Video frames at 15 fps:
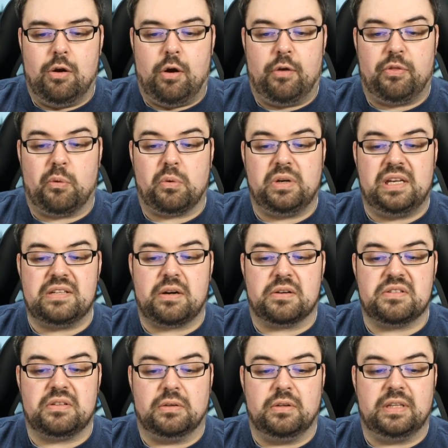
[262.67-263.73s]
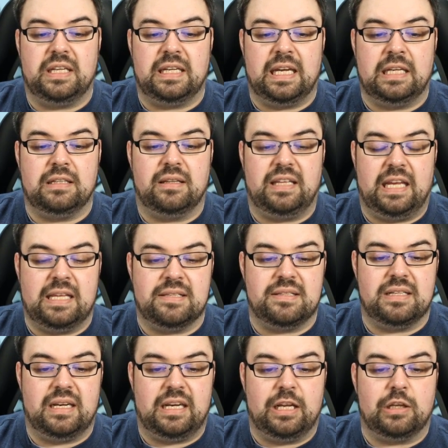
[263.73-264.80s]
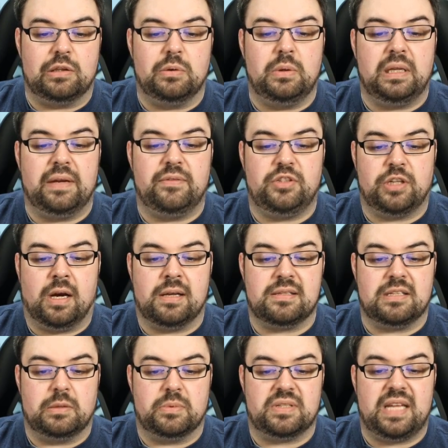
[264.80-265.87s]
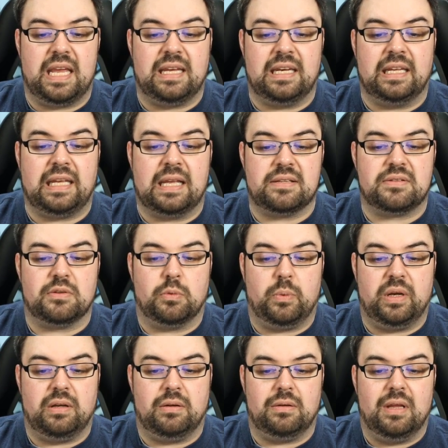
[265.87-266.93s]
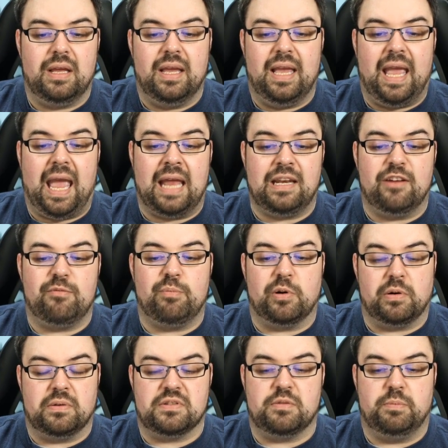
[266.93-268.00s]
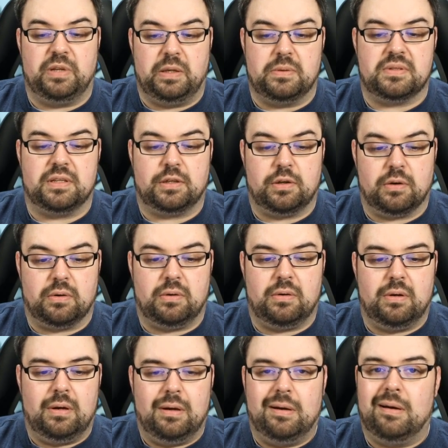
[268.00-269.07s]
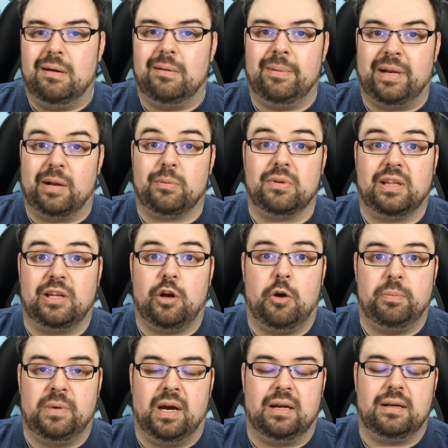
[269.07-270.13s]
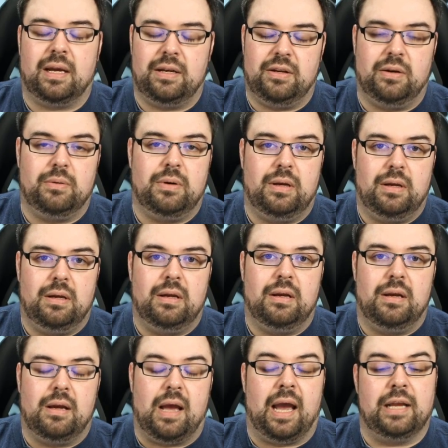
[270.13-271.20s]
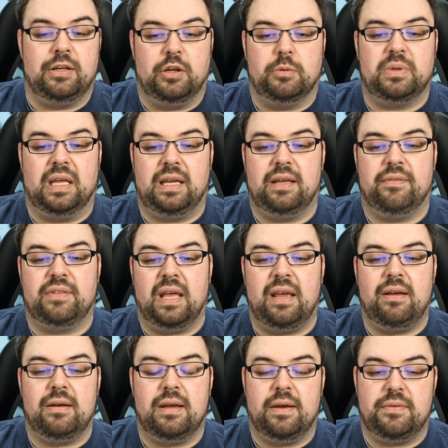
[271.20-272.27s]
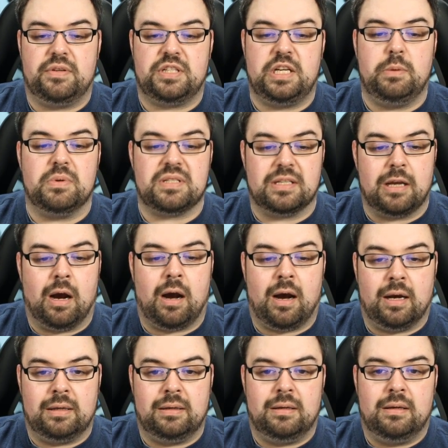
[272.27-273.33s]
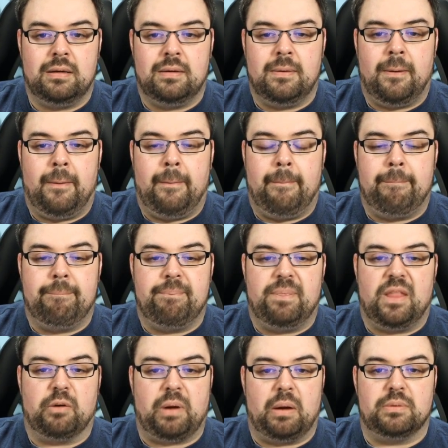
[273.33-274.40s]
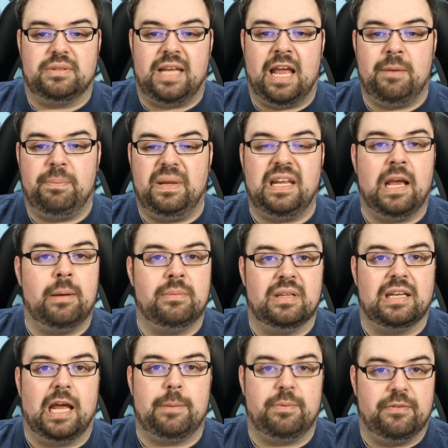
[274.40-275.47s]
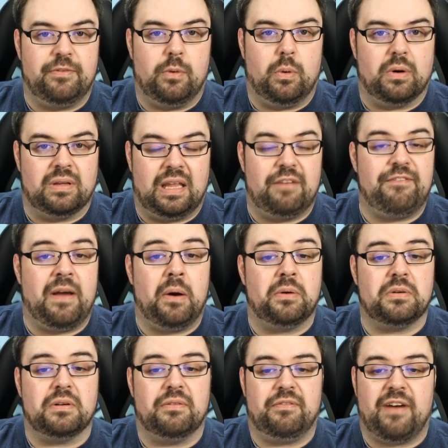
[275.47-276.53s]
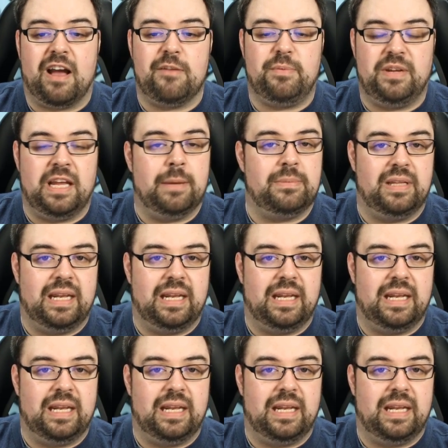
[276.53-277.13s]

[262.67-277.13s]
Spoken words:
Authorities are still looking into the incident, including if Johnson was taken against her will and if Byrns abused the girl. Man, I really hope not. I do. If she was gone around 10 p.m. the night before and they found her at 5 p.m.